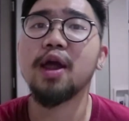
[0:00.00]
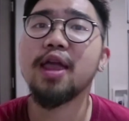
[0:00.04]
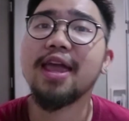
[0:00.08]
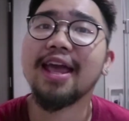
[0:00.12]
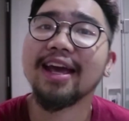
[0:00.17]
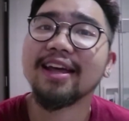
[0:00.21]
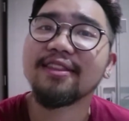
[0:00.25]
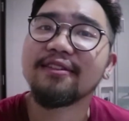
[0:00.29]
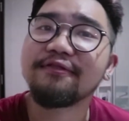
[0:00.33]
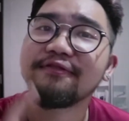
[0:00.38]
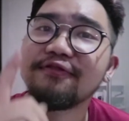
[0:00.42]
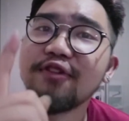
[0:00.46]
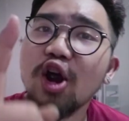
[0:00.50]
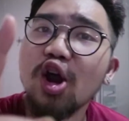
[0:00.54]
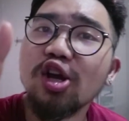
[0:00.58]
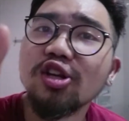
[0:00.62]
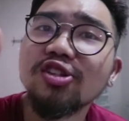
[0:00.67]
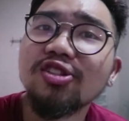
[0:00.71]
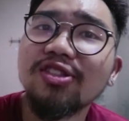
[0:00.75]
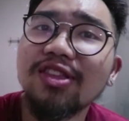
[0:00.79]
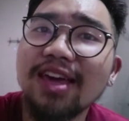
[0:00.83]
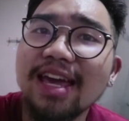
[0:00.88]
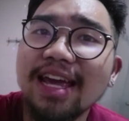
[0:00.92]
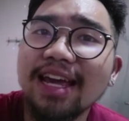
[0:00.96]
But yeah, the
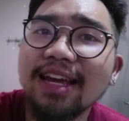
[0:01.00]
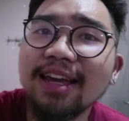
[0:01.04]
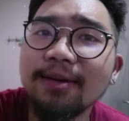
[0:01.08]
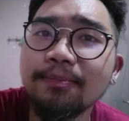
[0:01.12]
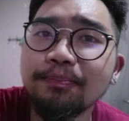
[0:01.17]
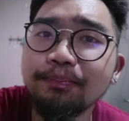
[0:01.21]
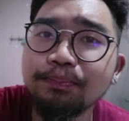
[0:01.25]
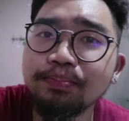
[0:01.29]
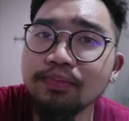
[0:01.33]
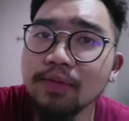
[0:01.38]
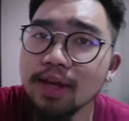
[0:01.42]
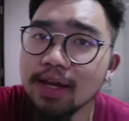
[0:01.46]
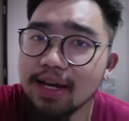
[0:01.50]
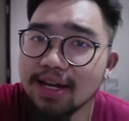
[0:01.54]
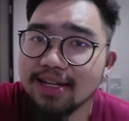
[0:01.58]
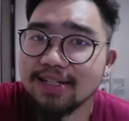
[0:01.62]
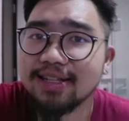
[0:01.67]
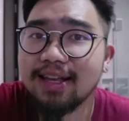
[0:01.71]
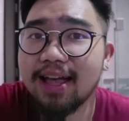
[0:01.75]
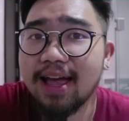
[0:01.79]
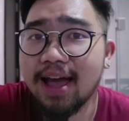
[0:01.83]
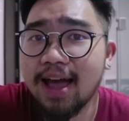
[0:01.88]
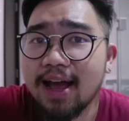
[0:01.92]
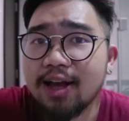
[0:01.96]
first thing
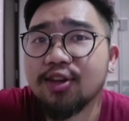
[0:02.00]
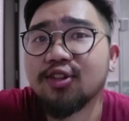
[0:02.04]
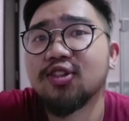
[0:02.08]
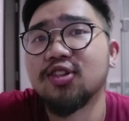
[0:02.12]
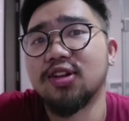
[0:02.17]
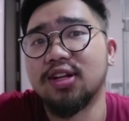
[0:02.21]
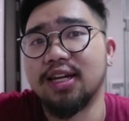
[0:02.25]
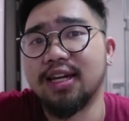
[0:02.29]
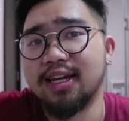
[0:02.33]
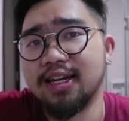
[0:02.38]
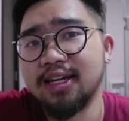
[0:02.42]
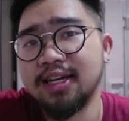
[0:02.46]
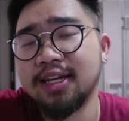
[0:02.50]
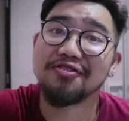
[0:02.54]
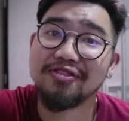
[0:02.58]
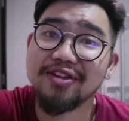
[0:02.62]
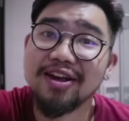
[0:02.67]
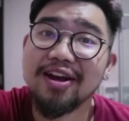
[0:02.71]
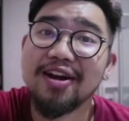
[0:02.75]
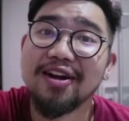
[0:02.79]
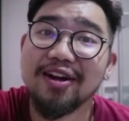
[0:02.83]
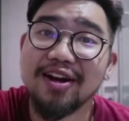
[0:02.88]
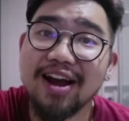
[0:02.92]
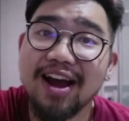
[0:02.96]
is actually,
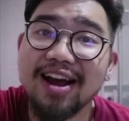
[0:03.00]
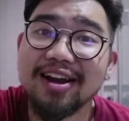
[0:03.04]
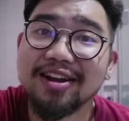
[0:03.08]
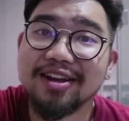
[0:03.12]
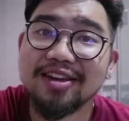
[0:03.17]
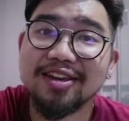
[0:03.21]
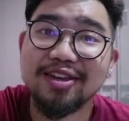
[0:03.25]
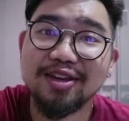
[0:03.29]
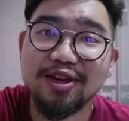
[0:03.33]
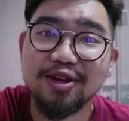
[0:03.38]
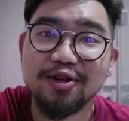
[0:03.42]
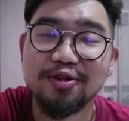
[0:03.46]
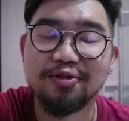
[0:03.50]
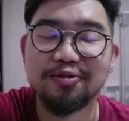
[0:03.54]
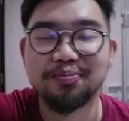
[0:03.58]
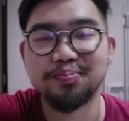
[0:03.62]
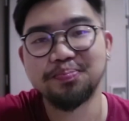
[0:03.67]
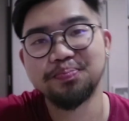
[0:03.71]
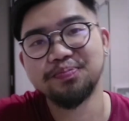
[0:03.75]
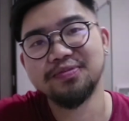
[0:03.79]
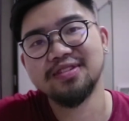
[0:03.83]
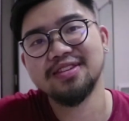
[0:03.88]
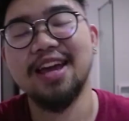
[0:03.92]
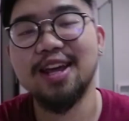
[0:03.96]
they're kinda
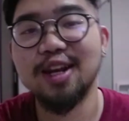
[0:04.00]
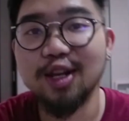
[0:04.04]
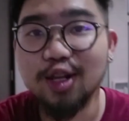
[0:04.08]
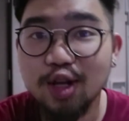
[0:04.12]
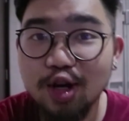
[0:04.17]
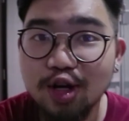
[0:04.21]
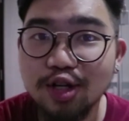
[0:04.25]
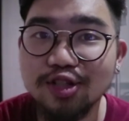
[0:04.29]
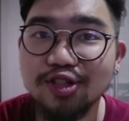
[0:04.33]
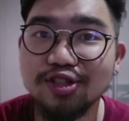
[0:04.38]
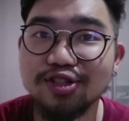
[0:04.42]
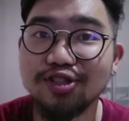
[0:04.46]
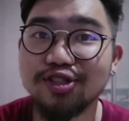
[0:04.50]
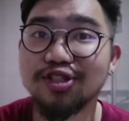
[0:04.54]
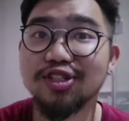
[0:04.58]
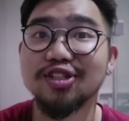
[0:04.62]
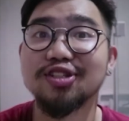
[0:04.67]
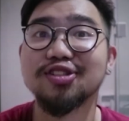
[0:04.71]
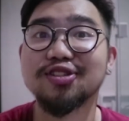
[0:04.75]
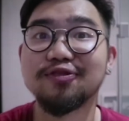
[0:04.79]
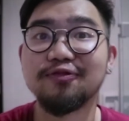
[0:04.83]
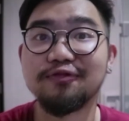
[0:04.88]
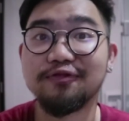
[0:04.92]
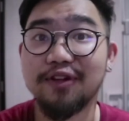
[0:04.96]
cute. They look
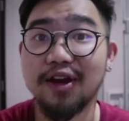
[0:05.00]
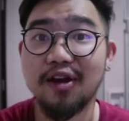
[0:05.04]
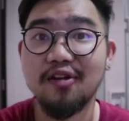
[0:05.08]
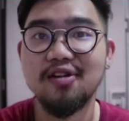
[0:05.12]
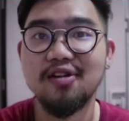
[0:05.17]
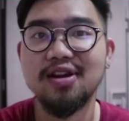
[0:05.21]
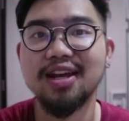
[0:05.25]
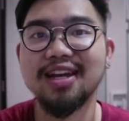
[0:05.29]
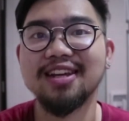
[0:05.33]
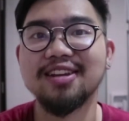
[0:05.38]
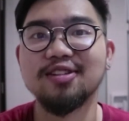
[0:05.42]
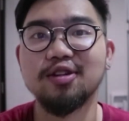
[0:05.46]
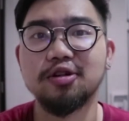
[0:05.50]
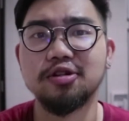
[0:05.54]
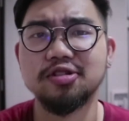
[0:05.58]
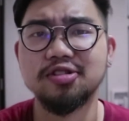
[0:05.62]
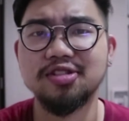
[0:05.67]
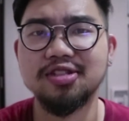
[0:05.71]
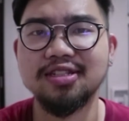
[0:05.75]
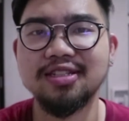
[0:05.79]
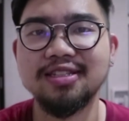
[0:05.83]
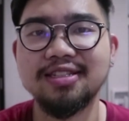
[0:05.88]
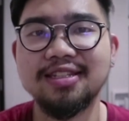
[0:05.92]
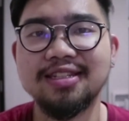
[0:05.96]
just very
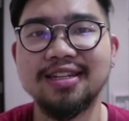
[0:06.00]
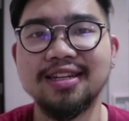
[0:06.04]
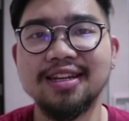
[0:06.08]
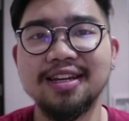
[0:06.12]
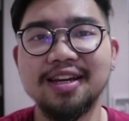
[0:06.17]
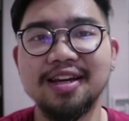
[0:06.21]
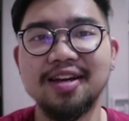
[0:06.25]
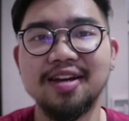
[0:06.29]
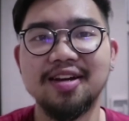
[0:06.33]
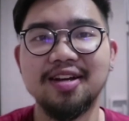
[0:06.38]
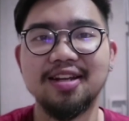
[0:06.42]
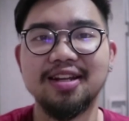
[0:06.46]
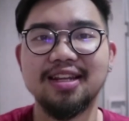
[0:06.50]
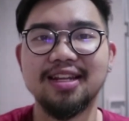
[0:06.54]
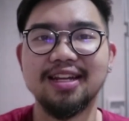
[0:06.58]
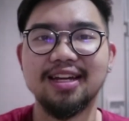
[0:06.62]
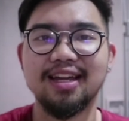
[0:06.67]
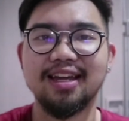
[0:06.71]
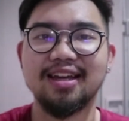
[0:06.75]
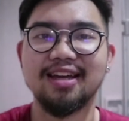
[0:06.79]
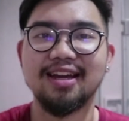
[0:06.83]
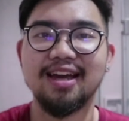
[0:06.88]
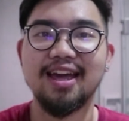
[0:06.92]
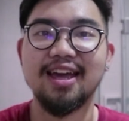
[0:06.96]
innocent.
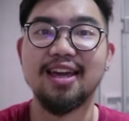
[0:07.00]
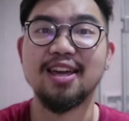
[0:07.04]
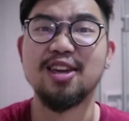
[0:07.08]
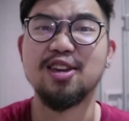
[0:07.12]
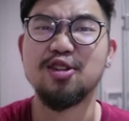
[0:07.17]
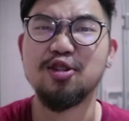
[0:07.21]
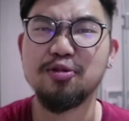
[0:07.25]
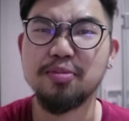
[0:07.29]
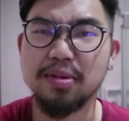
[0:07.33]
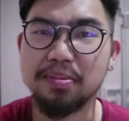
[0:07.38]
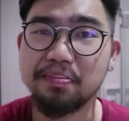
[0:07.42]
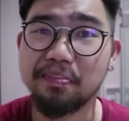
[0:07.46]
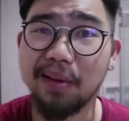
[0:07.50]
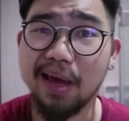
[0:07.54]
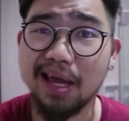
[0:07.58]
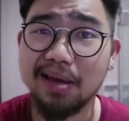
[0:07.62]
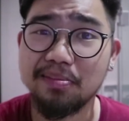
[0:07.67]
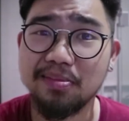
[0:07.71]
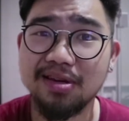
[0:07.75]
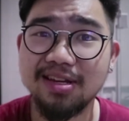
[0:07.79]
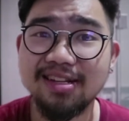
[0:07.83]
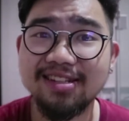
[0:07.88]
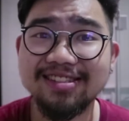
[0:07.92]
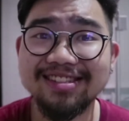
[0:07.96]
Like a human
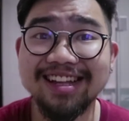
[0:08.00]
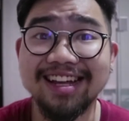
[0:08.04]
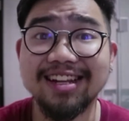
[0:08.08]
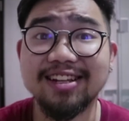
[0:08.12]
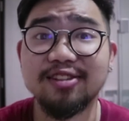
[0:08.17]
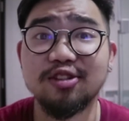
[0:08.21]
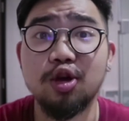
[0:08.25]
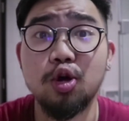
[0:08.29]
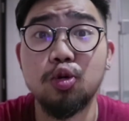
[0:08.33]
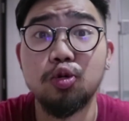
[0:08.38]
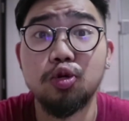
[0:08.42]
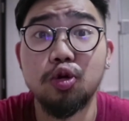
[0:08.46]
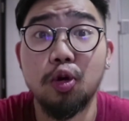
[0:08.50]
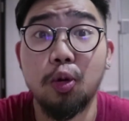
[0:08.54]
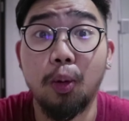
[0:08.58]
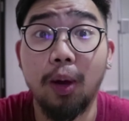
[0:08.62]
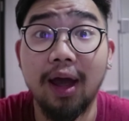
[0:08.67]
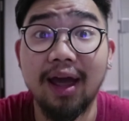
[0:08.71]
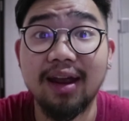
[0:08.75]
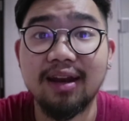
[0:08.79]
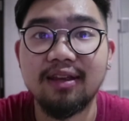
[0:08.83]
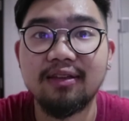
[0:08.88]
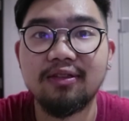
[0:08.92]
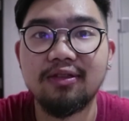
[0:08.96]
baby that don't know
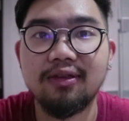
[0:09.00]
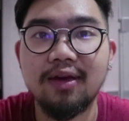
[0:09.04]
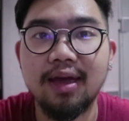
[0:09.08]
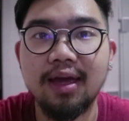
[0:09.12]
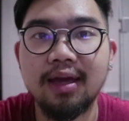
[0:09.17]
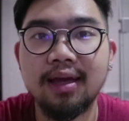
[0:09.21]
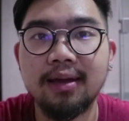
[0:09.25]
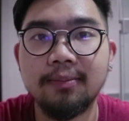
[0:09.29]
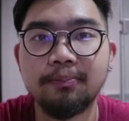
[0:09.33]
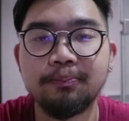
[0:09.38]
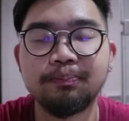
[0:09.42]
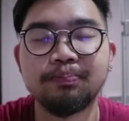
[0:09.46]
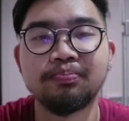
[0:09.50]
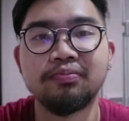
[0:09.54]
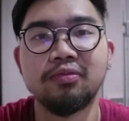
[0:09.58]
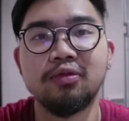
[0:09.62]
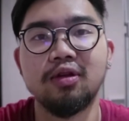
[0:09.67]
anything,